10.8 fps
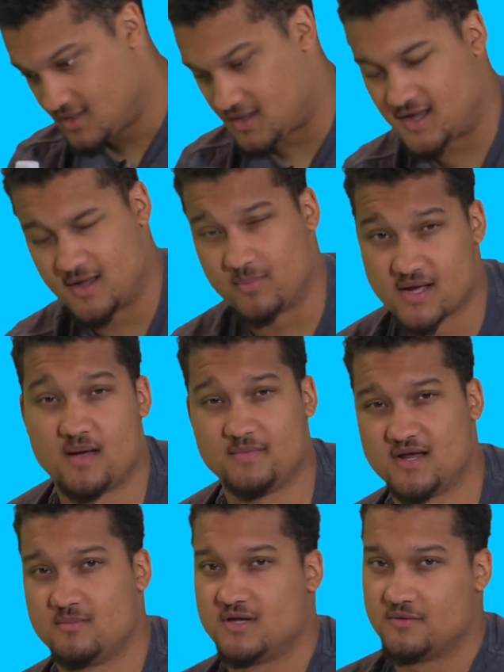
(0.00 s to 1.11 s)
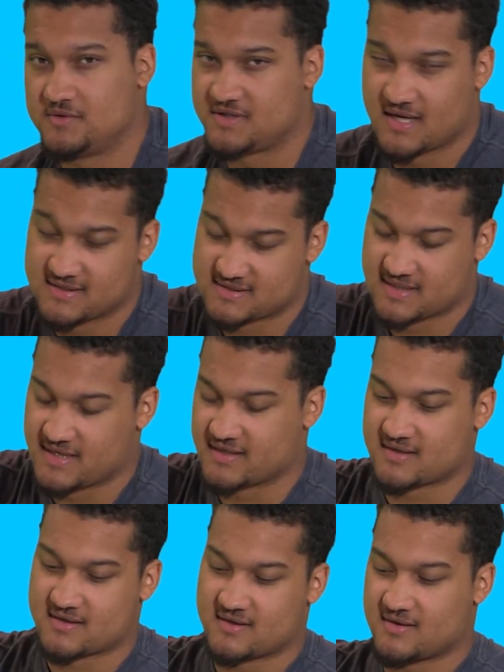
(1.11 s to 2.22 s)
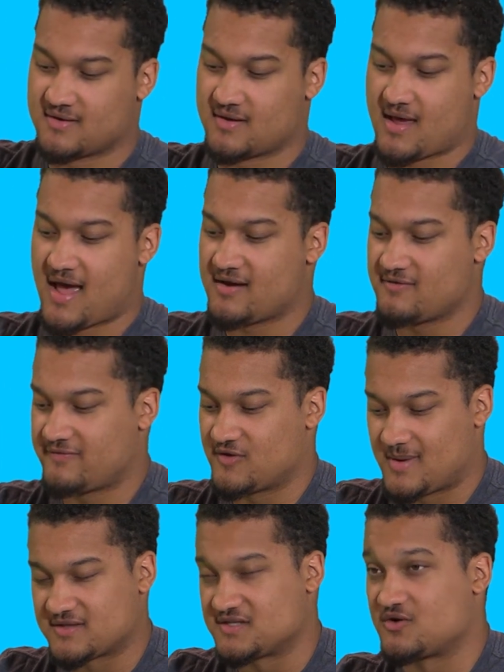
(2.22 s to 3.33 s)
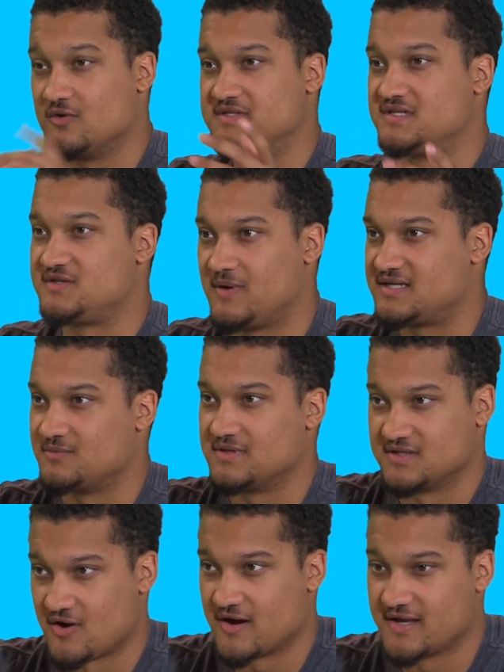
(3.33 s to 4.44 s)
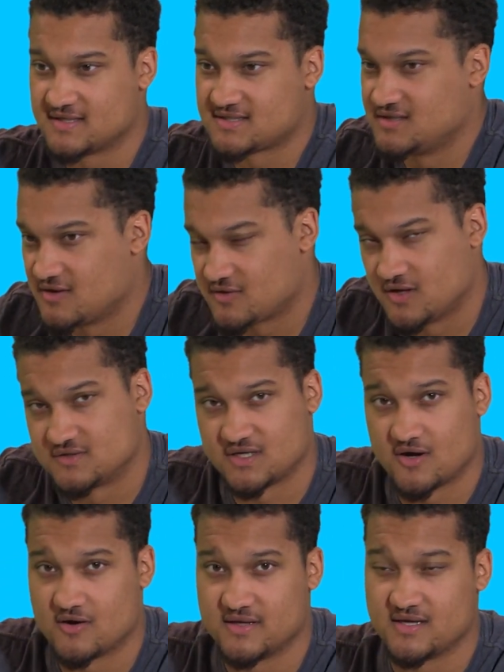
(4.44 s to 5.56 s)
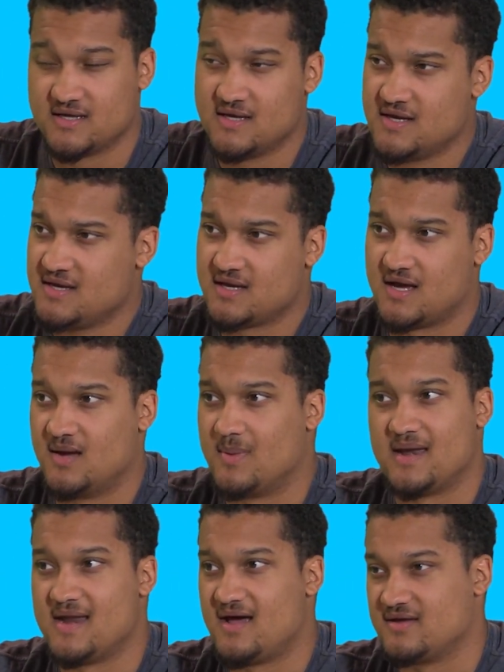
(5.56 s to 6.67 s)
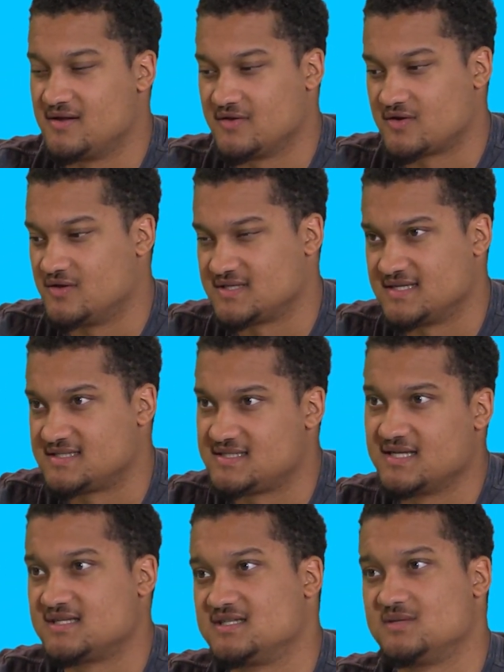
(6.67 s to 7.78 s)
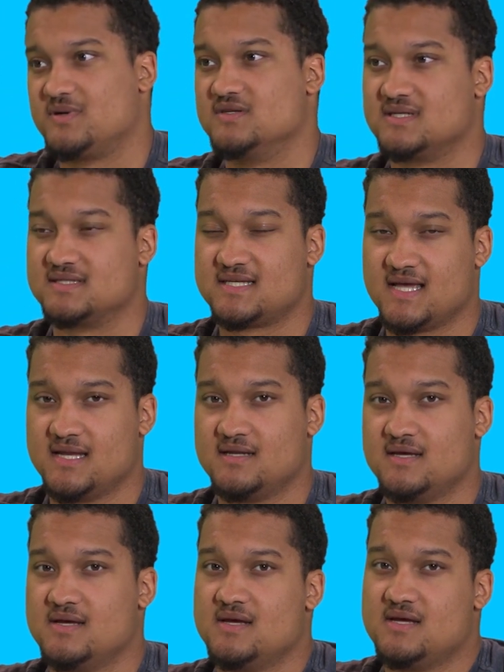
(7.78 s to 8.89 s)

Uh, but comment down below what you guys think. How do you feel about this whole situation with the targets? You know, closing early, um, and now you know they're closing at six as opposed to ten.